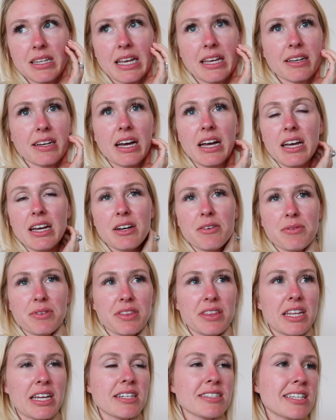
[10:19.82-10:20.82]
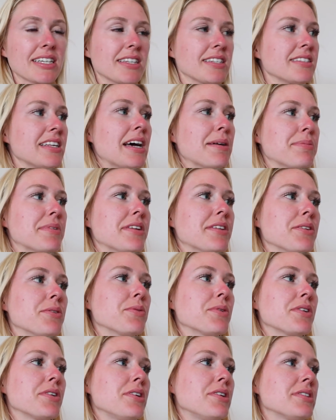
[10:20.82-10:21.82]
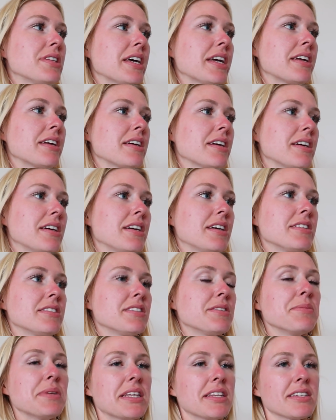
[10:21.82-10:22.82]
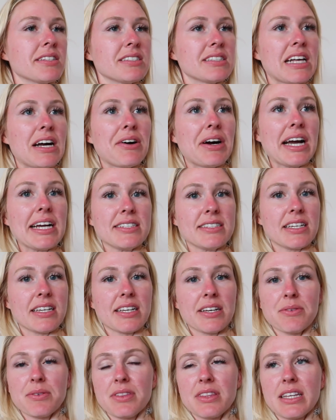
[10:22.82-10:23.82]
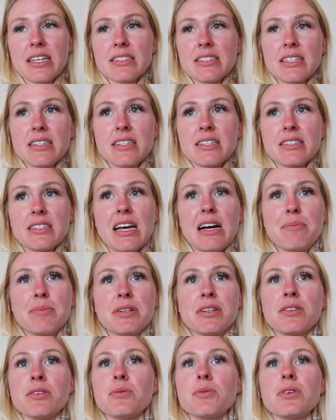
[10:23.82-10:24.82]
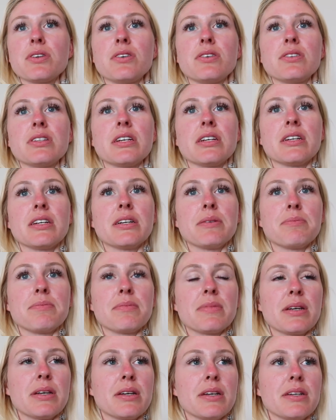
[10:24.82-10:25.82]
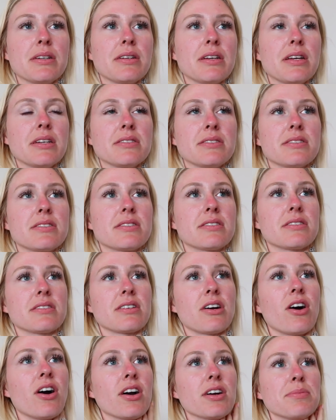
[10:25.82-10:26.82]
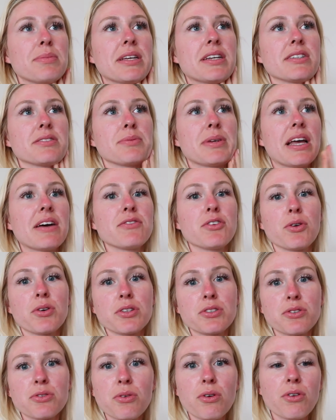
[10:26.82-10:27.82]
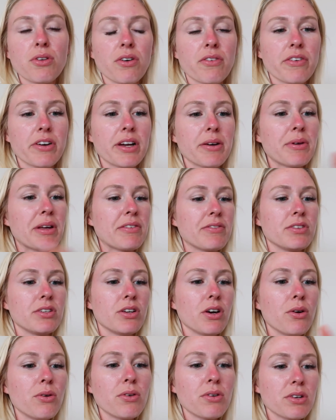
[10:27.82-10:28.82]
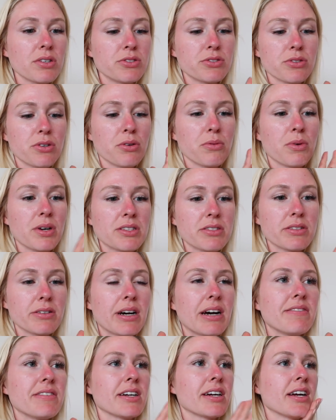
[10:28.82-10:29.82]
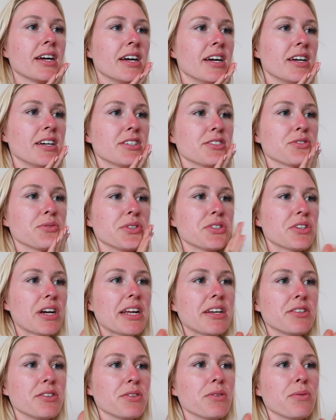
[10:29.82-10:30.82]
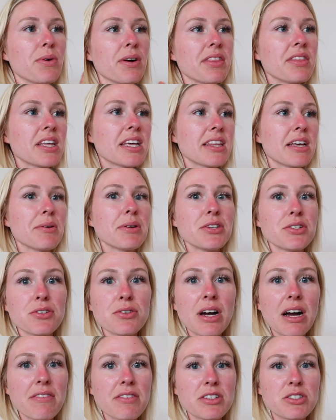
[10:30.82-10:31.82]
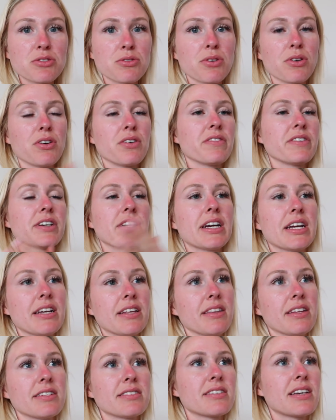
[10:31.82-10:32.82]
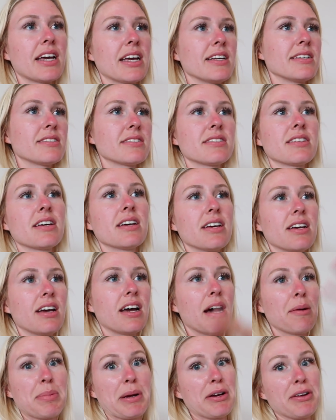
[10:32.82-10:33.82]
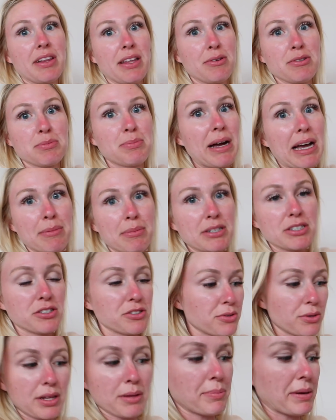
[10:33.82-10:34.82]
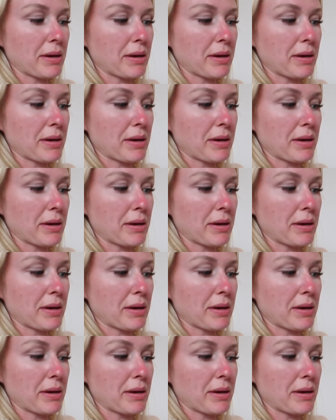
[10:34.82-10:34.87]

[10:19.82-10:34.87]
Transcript: like when things like this happen in the world, like to me, this is how I take it. When things like this happen in the world, it, it, it, it's hard because we have no control over it. We have no control whatsoever. So we try to do the one thing that we do have control over, and in this case, apparently it was buy a bunch of toilet